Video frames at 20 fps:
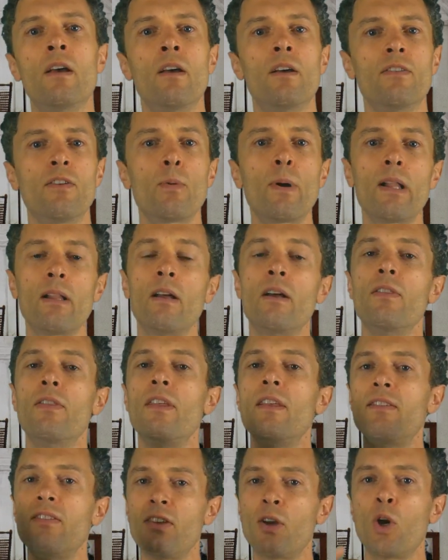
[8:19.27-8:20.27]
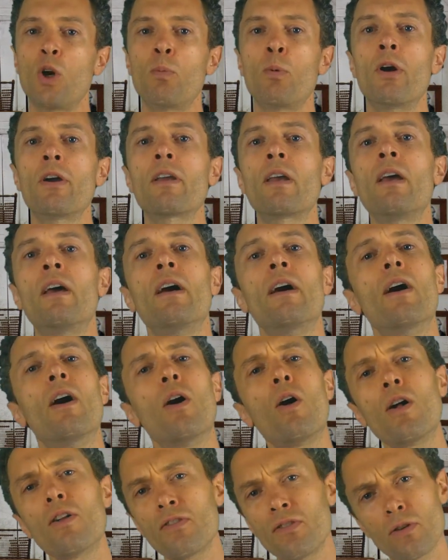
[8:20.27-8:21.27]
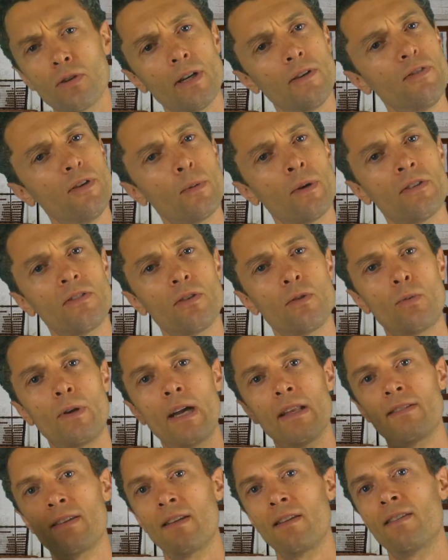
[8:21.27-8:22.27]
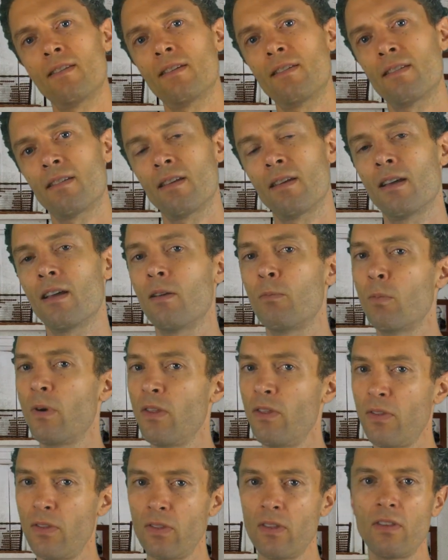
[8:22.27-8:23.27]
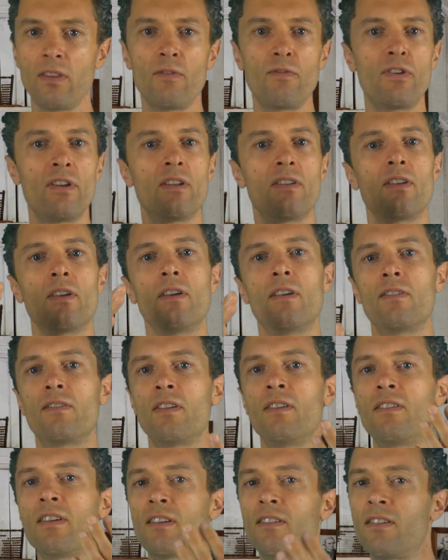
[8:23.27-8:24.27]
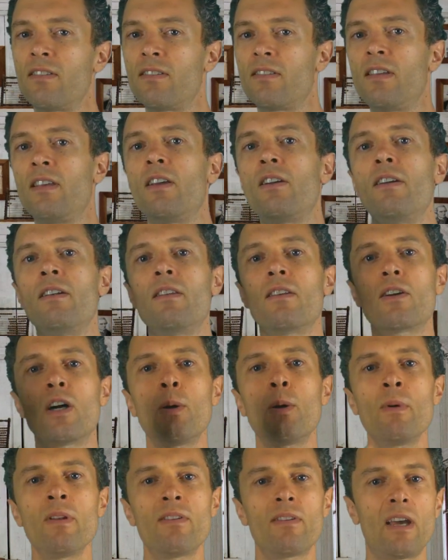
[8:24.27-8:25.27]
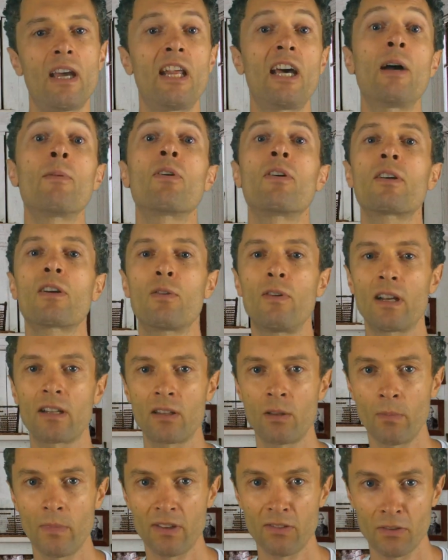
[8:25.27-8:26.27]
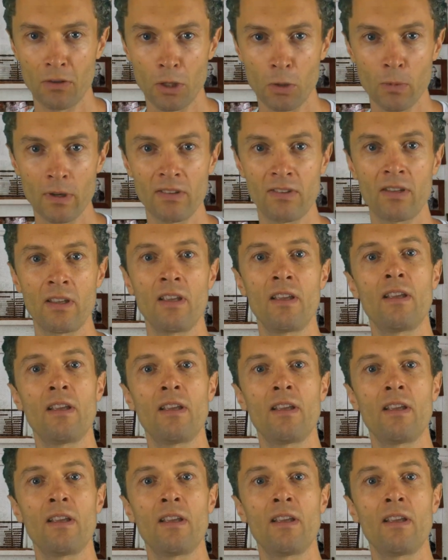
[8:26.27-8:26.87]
So, well, this is your homework. Also, if you want to write sentences with the different syntaxes here in the comments, and I'm going to correct them as always.